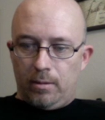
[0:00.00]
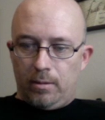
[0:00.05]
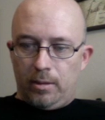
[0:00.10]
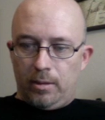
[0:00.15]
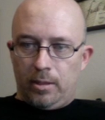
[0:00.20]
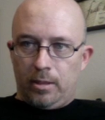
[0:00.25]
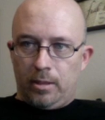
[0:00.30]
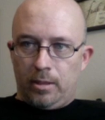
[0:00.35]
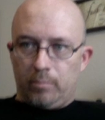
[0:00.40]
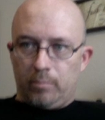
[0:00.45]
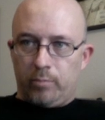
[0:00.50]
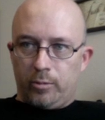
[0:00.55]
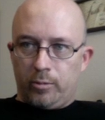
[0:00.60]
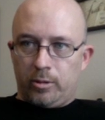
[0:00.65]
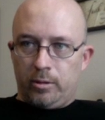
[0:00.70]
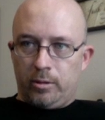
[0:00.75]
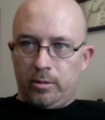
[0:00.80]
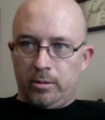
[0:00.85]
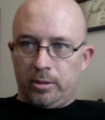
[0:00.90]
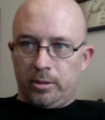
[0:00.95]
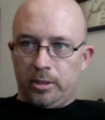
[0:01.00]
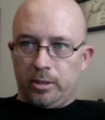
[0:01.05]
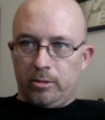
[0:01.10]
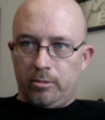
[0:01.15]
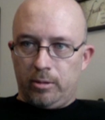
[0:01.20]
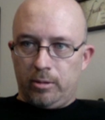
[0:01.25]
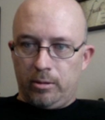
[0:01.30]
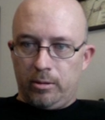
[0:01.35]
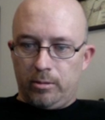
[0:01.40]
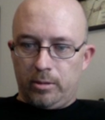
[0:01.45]
and closing
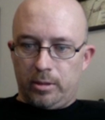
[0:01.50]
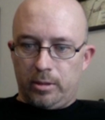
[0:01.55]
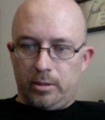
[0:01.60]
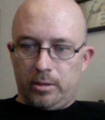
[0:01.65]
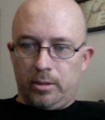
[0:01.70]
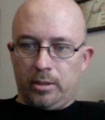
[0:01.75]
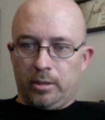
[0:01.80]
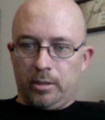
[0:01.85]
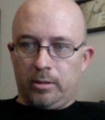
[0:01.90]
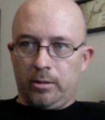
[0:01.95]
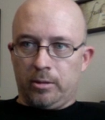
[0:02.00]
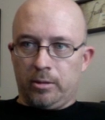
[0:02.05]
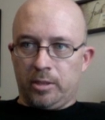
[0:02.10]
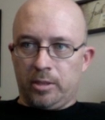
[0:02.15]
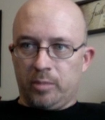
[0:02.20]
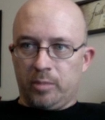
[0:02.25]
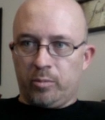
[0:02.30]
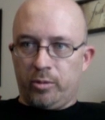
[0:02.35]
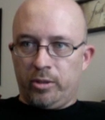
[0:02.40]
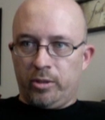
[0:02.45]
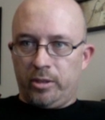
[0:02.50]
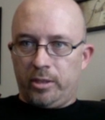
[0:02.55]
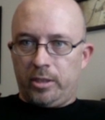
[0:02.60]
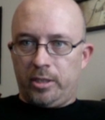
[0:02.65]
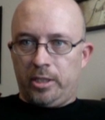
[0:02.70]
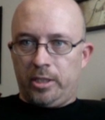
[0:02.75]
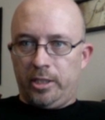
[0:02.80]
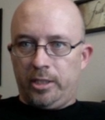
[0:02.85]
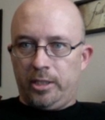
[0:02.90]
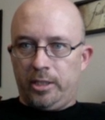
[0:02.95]
quote and closing
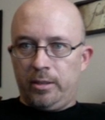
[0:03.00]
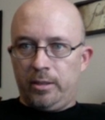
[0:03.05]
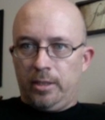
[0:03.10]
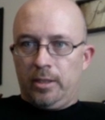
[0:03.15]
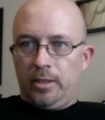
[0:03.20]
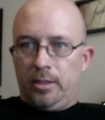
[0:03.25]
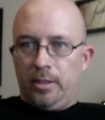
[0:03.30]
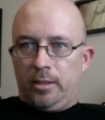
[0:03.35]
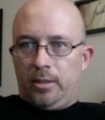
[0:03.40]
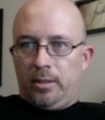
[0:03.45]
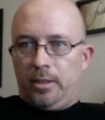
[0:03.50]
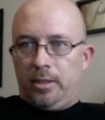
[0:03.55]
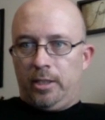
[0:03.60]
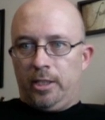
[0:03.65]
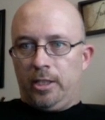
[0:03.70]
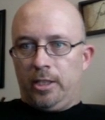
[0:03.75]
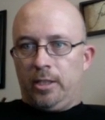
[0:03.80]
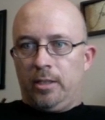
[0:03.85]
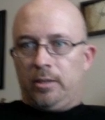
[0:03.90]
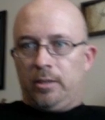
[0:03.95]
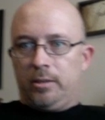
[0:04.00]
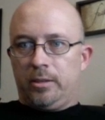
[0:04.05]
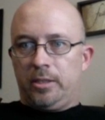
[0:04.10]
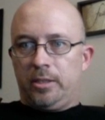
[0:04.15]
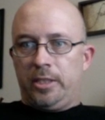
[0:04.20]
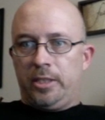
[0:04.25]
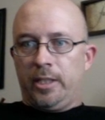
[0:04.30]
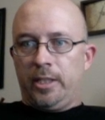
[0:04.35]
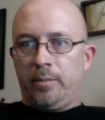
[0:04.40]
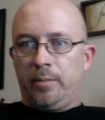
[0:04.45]
parenthesis, and you can
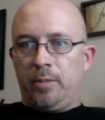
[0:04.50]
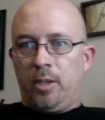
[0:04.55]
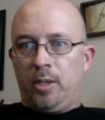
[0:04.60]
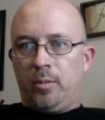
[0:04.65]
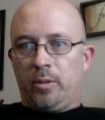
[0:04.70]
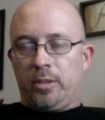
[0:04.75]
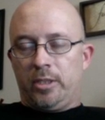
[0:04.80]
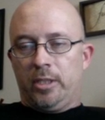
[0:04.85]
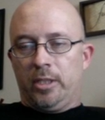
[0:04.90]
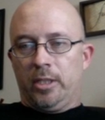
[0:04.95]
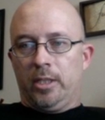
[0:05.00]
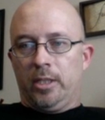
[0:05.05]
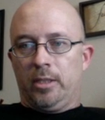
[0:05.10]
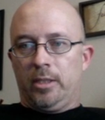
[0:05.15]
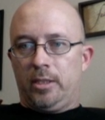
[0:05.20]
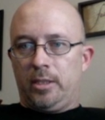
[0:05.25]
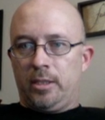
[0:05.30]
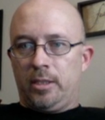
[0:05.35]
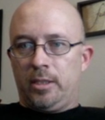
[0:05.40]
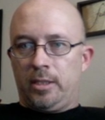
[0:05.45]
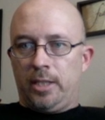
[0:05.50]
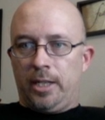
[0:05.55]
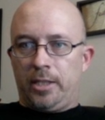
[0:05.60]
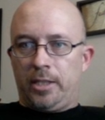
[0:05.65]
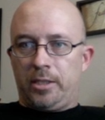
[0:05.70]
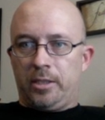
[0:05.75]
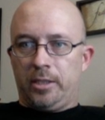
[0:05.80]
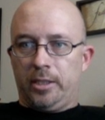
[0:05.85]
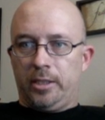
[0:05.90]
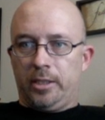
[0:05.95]
see that I'm almost done. This is
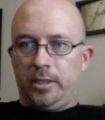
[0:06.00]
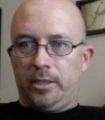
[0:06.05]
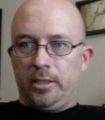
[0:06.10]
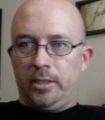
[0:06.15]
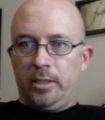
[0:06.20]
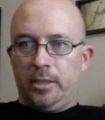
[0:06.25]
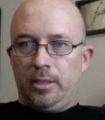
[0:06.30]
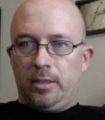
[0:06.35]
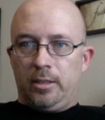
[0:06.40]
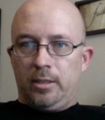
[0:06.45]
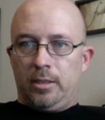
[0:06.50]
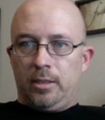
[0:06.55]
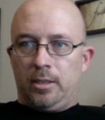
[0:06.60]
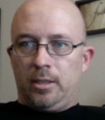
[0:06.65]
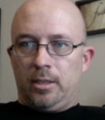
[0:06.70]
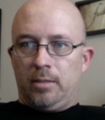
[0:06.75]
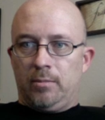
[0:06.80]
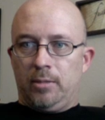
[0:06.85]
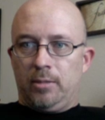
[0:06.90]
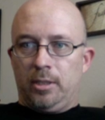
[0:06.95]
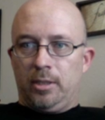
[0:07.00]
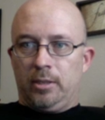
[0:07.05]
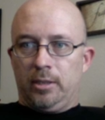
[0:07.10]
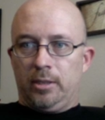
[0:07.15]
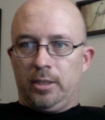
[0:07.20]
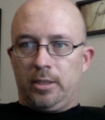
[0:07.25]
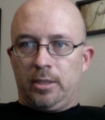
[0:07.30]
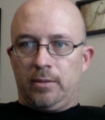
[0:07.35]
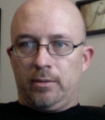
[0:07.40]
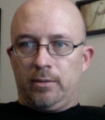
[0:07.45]
actually a
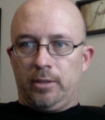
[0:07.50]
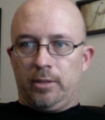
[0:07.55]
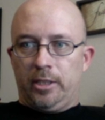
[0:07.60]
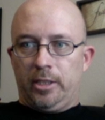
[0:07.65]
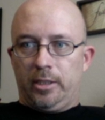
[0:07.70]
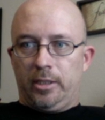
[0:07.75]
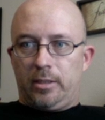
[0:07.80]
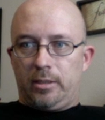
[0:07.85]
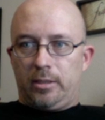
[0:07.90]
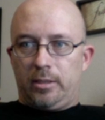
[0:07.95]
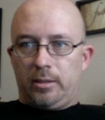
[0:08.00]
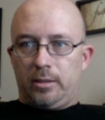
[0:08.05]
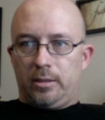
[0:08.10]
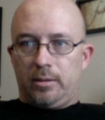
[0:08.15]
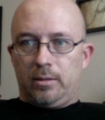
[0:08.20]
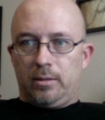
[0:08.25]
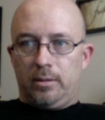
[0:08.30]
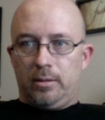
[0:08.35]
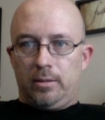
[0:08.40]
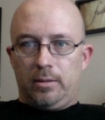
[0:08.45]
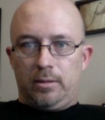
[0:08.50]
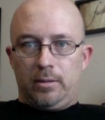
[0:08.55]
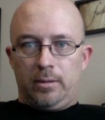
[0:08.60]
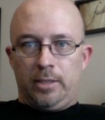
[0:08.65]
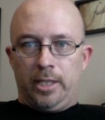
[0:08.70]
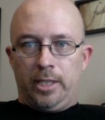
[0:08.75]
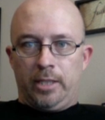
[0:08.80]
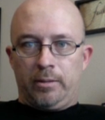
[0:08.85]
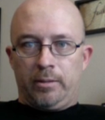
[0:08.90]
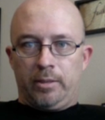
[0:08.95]
list of links
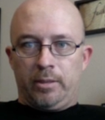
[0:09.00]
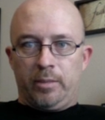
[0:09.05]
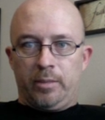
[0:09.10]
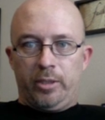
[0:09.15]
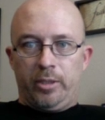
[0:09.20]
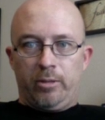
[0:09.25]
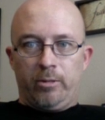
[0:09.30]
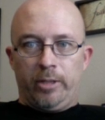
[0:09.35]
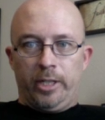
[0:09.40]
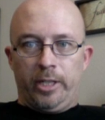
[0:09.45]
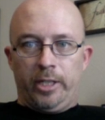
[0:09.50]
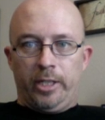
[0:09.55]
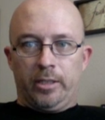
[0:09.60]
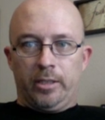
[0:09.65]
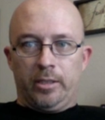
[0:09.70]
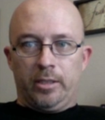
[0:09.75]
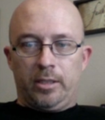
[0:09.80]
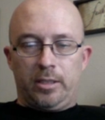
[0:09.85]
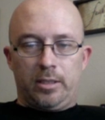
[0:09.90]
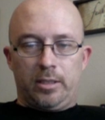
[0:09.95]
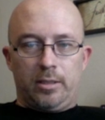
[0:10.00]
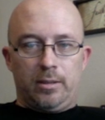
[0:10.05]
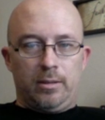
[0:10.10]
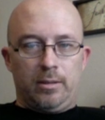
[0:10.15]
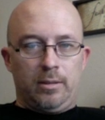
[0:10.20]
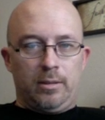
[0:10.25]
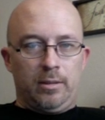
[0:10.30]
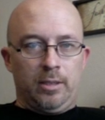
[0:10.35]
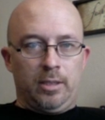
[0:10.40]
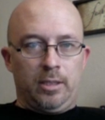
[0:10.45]
that I'm going to be creating on this
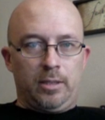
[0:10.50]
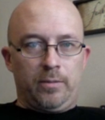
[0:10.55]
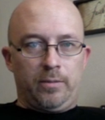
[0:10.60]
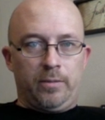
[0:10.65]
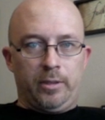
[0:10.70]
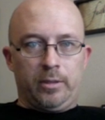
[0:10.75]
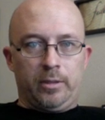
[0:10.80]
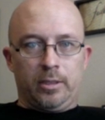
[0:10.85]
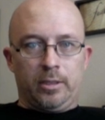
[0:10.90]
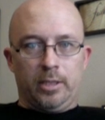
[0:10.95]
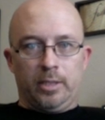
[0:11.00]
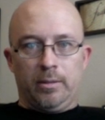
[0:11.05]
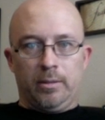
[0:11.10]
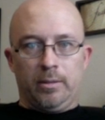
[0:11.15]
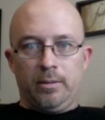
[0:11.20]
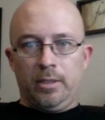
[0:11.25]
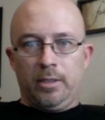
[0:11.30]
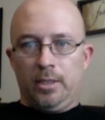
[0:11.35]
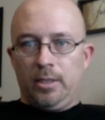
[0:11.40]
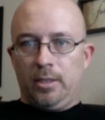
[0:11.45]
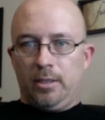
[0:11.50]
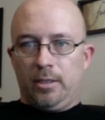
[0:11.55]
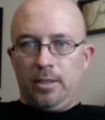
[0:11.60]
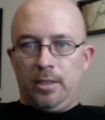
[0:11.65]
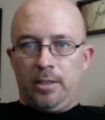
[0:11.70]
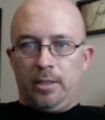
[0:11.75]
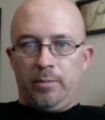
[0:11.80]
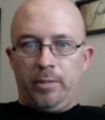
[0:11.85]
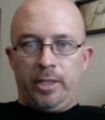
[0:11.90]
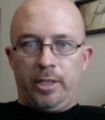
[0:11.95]
field, and
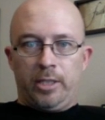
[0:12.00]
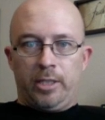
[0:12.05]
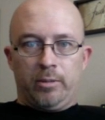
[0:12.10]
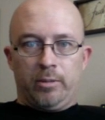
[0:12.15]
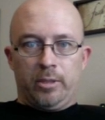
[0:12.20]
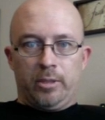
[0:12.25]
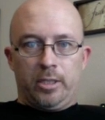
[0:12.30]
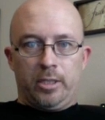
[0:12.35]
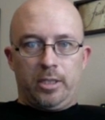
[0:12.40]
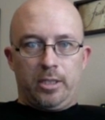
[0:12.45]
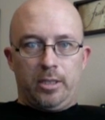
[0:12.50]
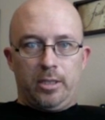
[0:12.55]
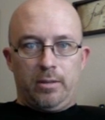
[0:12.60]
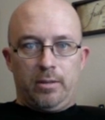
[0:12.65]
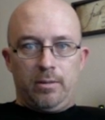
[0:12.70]
might as well just